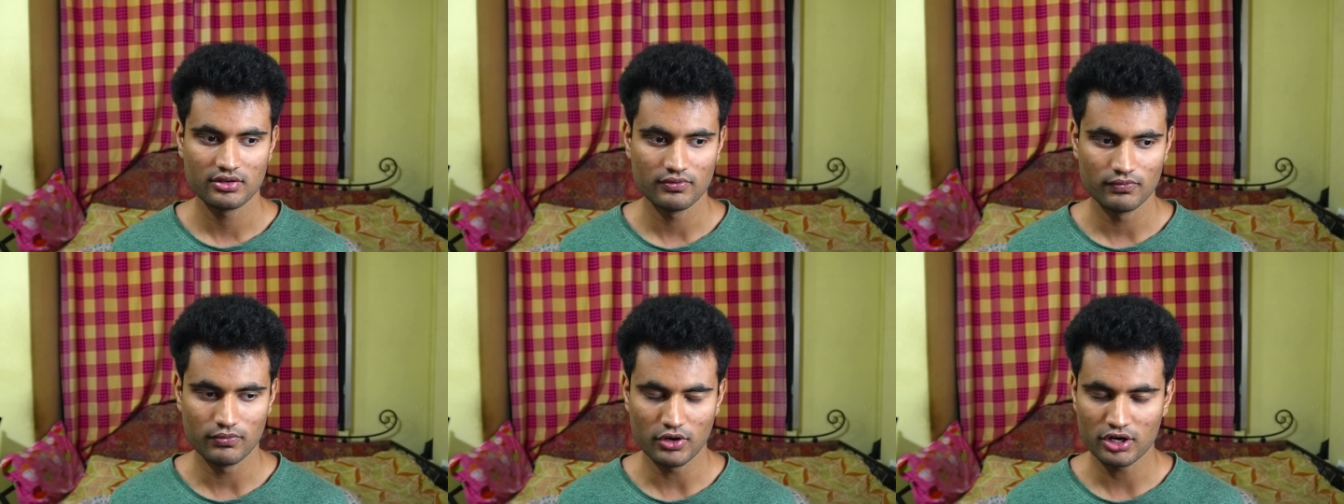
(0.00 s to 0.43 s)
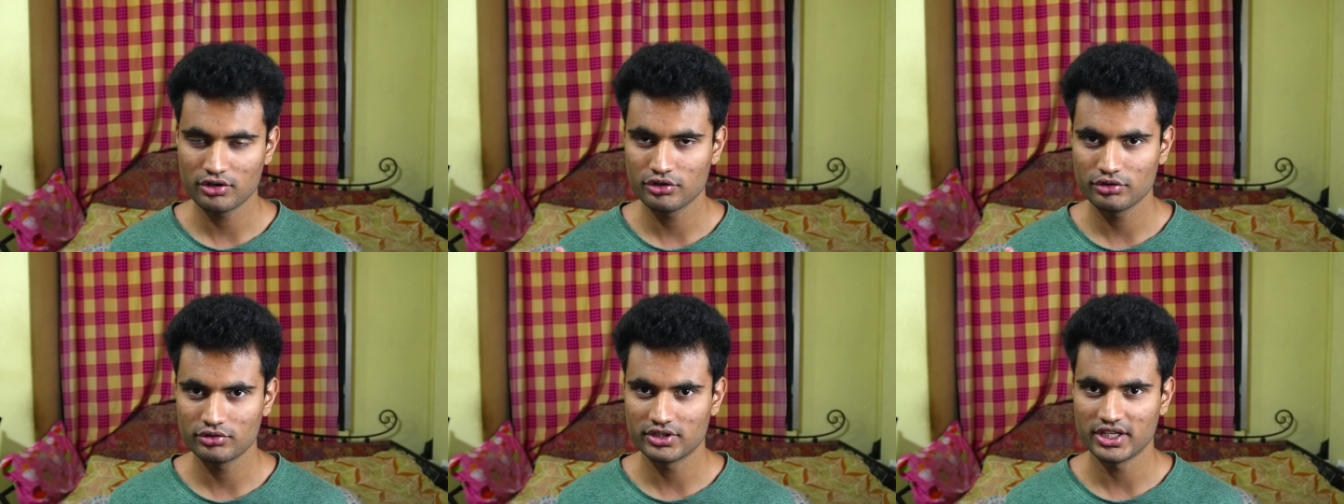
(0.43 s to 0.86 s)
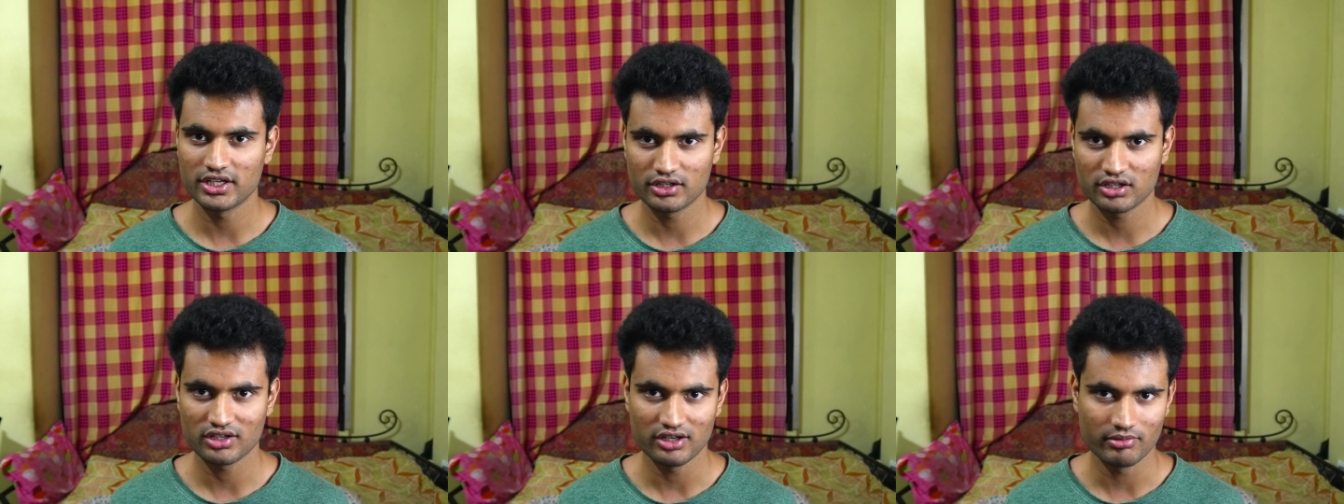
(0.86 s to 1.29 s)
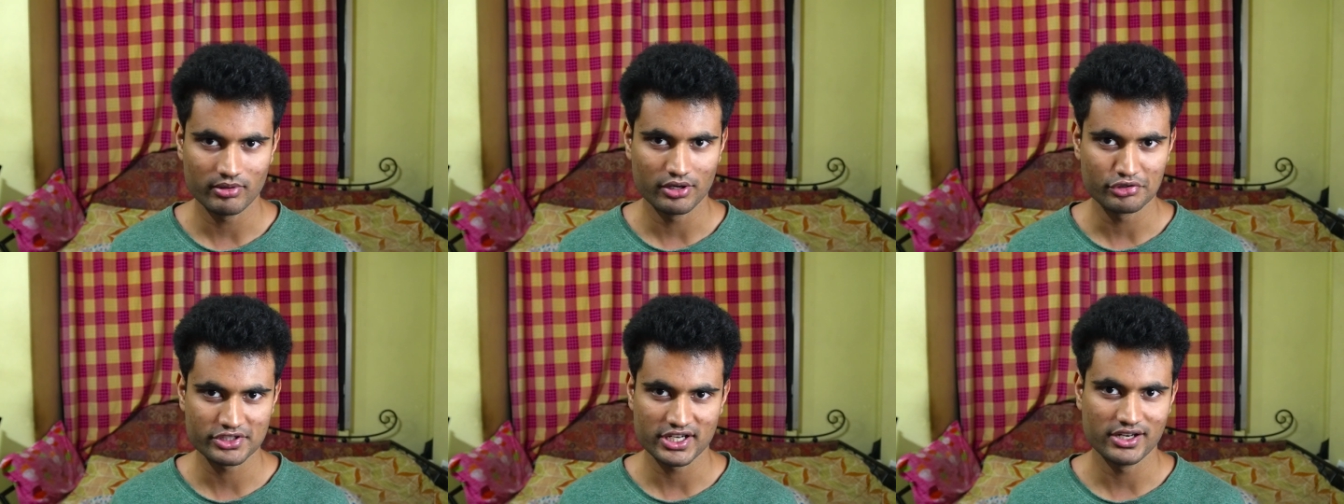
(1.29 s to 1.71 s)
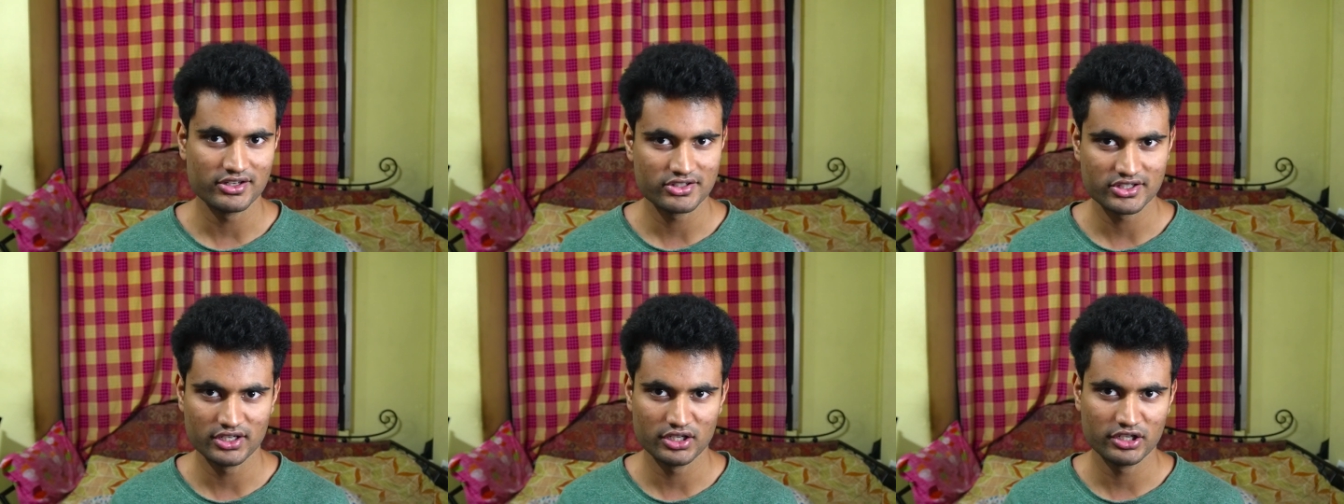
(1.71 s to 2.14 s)
What do you think about
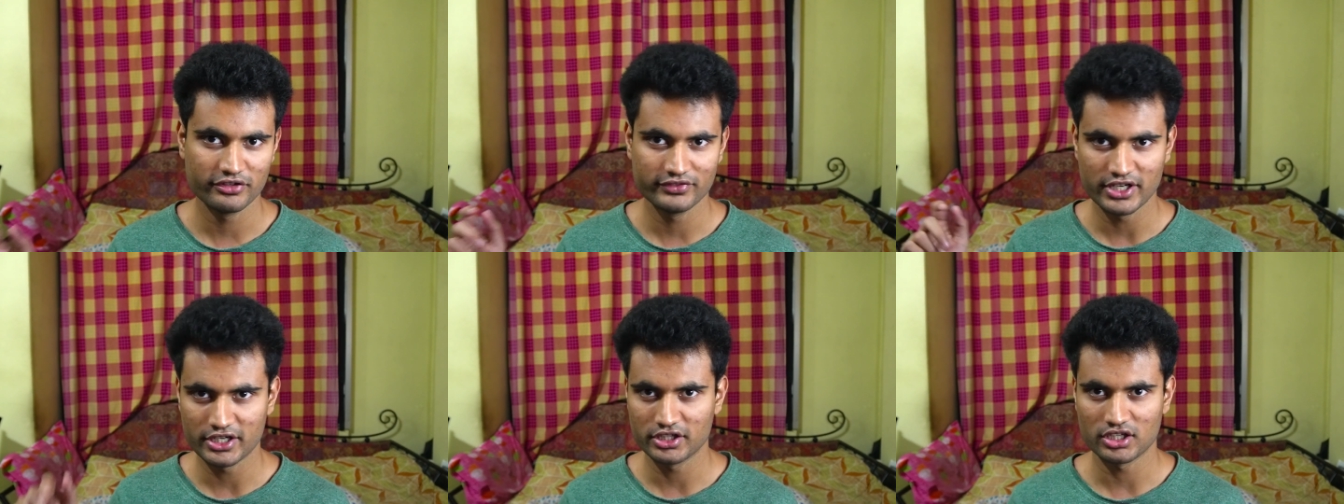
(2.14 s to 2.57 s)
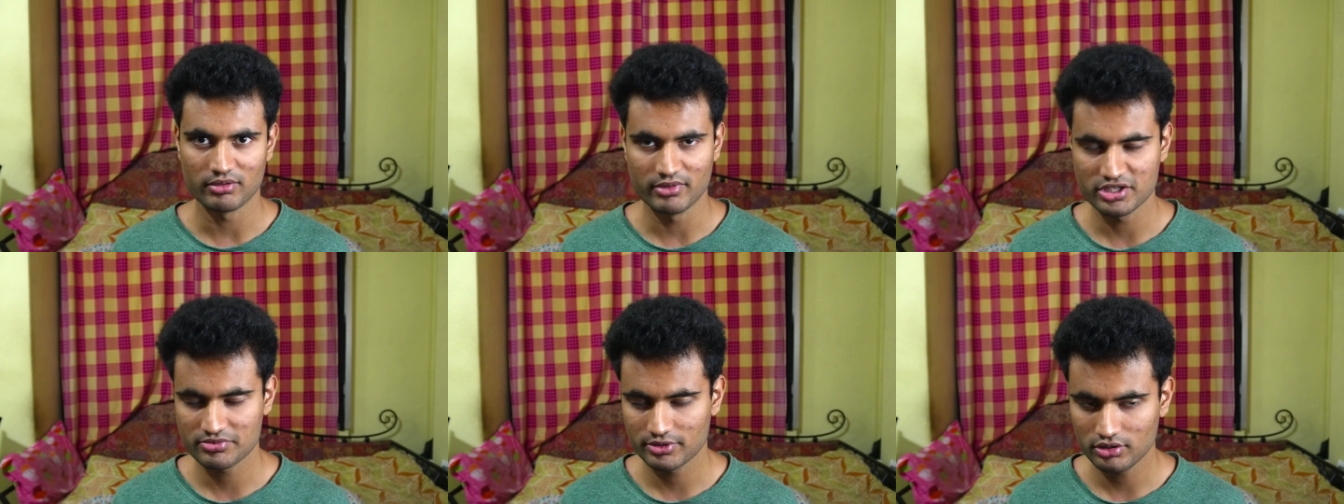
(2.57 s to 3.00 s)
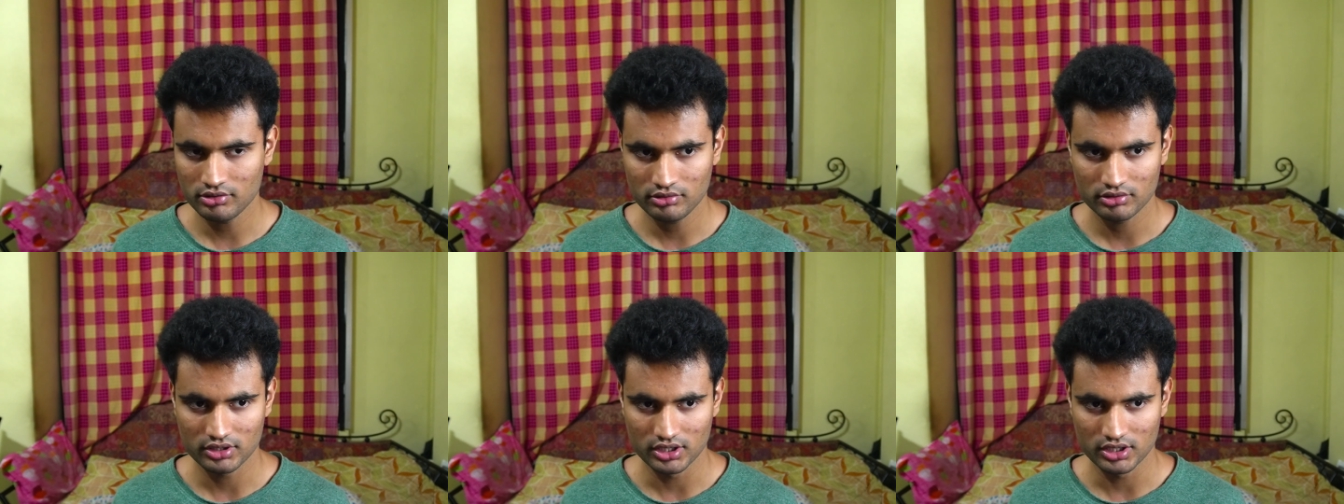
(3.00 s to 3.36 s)
Shadcn? Leave that in the comments below.